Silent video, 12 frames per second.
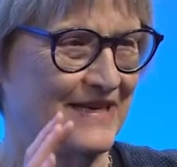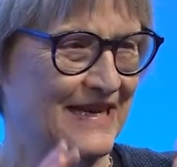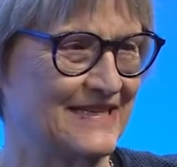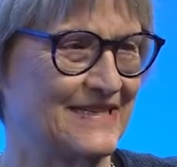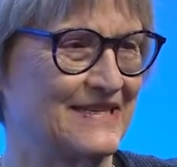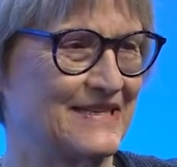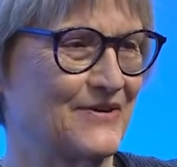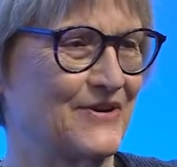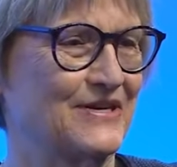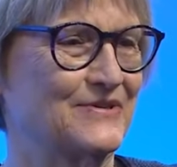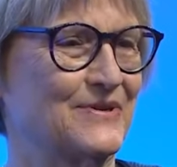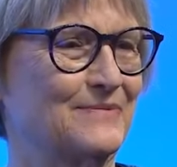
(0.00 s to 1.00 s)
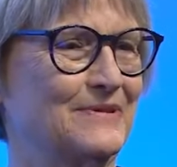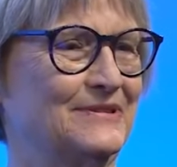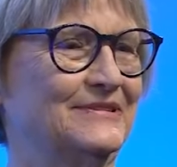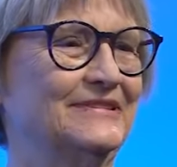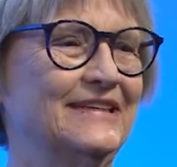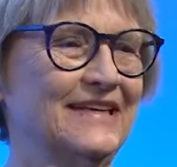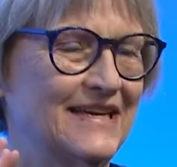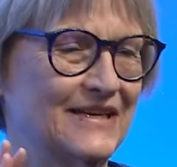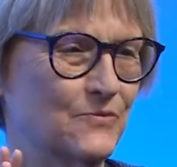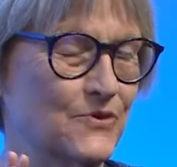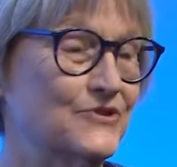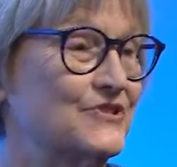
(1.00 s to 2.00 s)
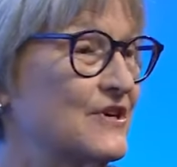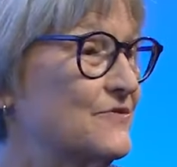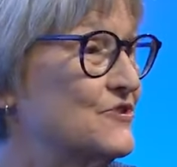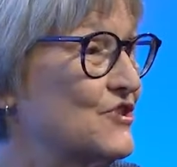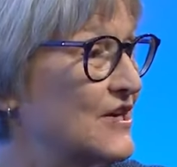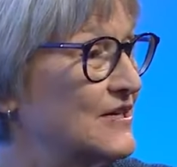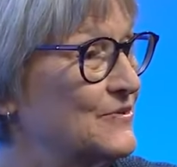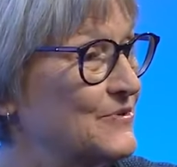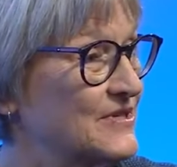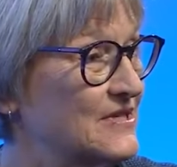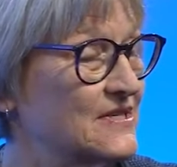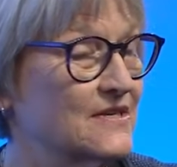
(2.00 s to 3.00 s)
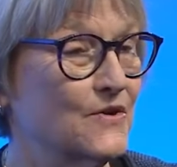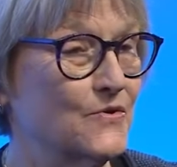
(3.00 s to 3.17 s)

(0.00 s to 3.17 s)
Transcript: necessary trouble words of John Lewis,